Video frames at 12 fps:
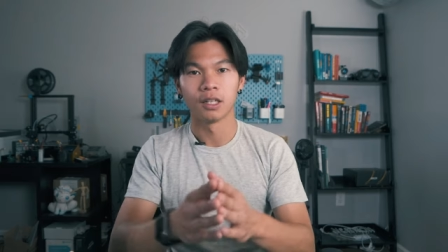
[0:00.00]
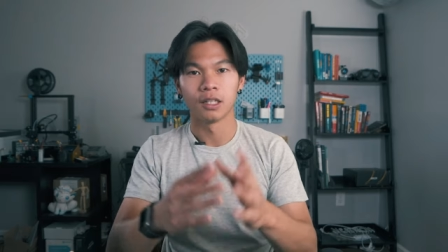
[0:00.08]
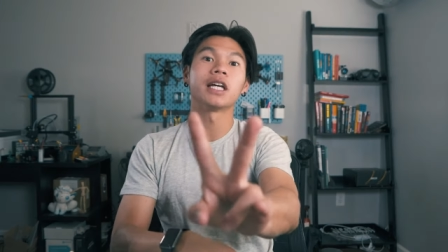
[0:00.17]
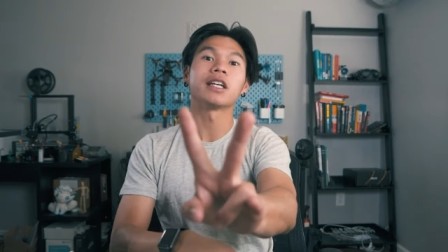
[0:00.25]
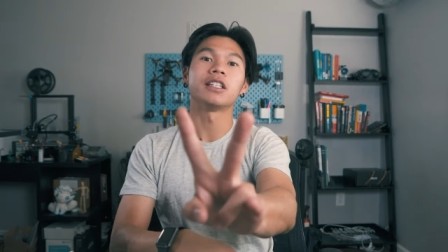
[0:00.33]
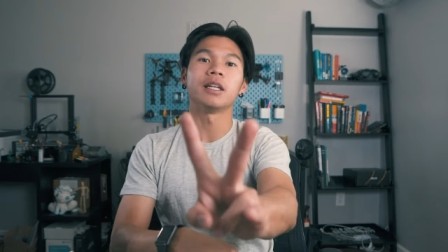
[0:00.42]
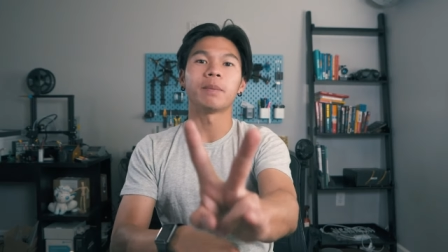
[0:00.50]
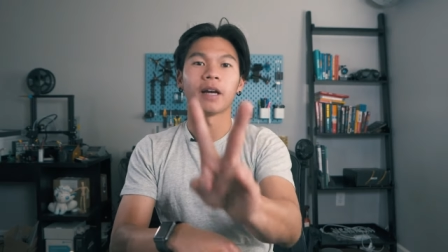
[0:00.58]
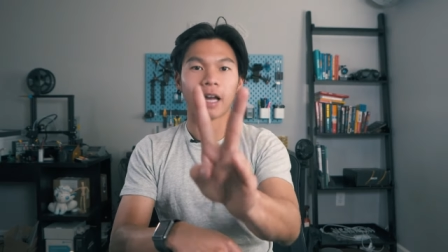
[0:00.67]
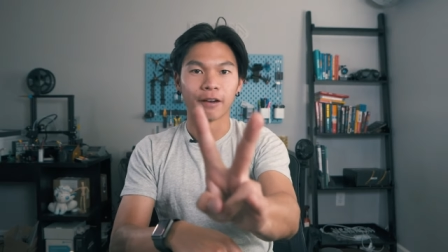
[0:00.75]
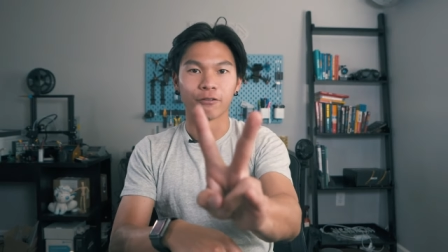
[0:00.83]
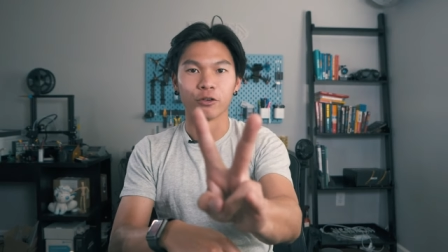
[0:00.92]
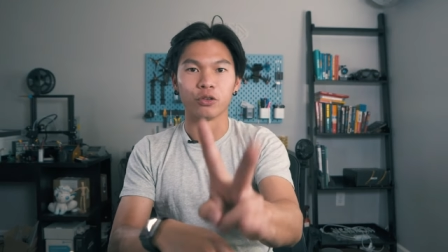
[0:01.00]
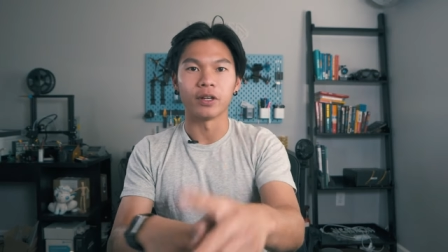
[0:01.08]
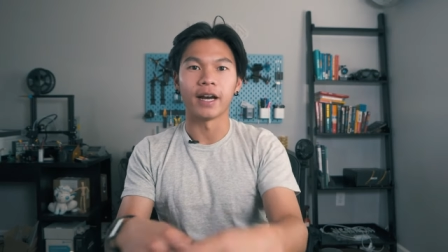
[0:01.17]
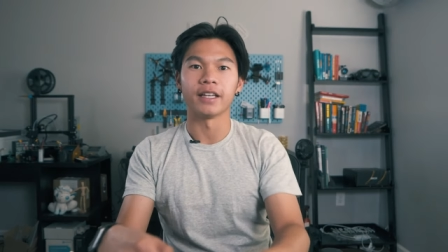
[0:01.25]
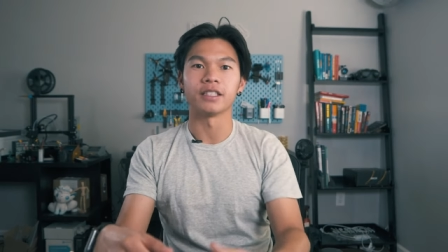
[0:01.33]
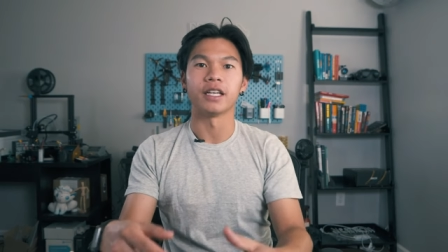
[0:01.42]
Second tip I have for you
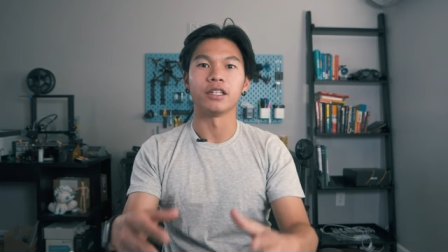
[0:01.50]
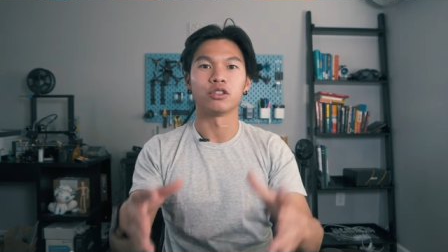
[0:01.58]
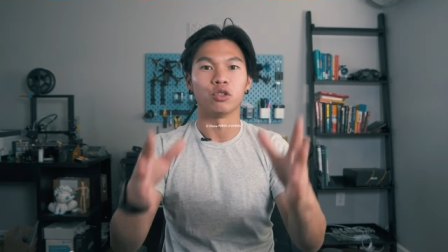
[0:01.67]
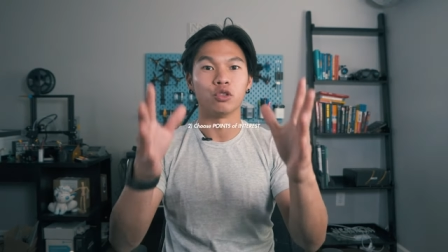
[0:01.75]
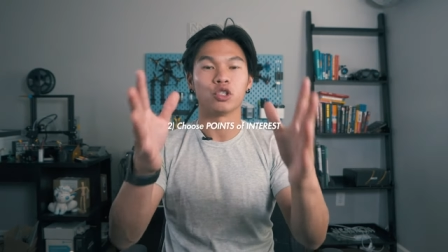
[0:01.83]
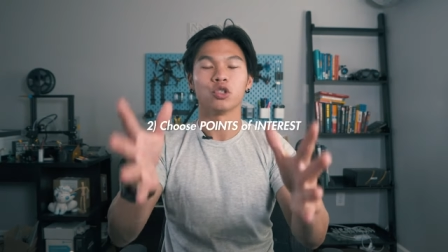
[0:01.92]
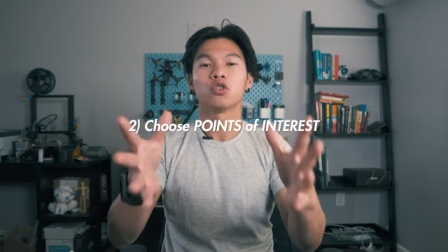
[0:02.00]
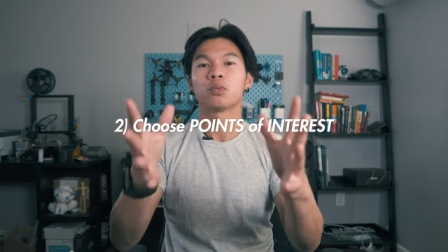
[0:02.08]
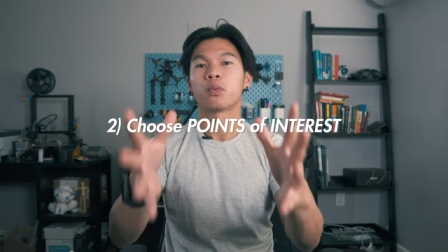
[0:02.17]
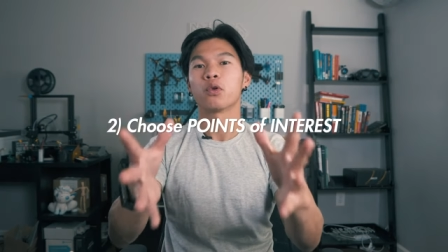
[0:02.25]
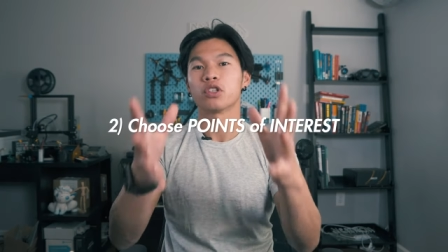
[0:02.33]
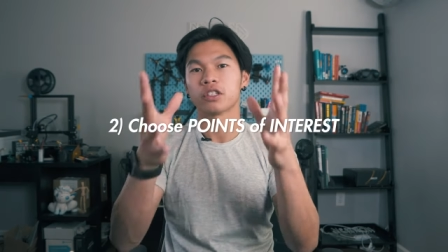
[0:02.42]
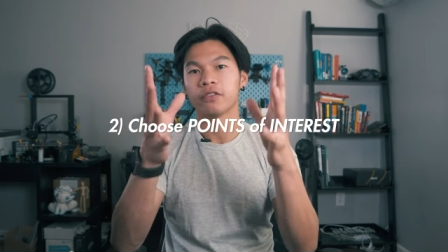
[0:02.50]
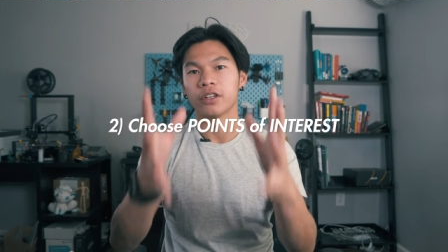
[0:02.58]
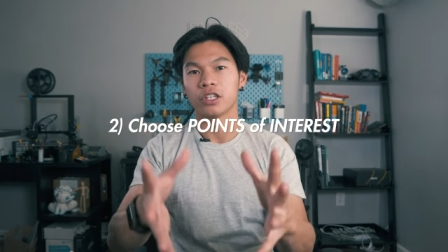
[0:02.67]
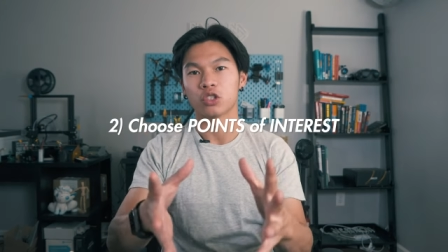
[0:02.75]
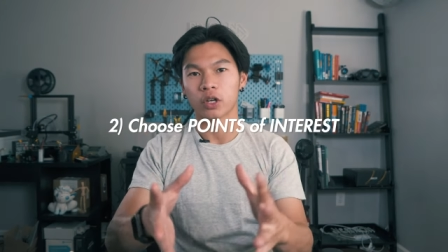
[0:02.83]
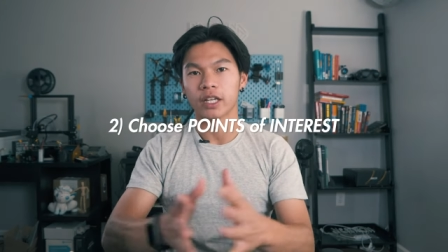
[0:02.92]
guys is to choose points of
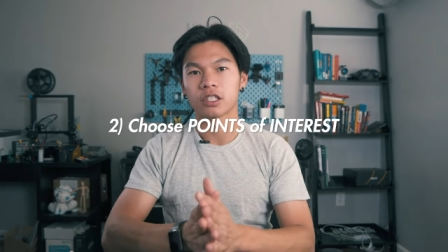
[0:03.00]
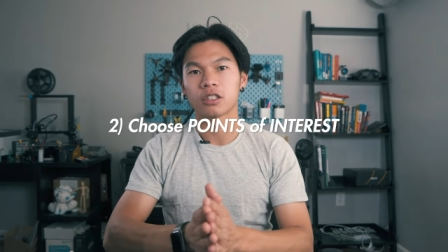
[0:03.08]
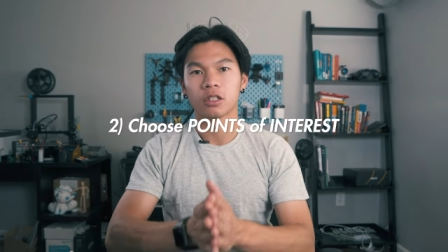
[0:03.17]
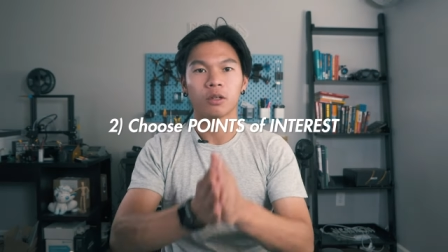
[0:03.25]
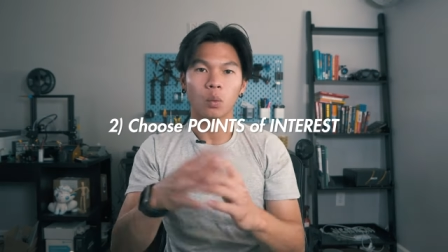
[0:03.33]
interest.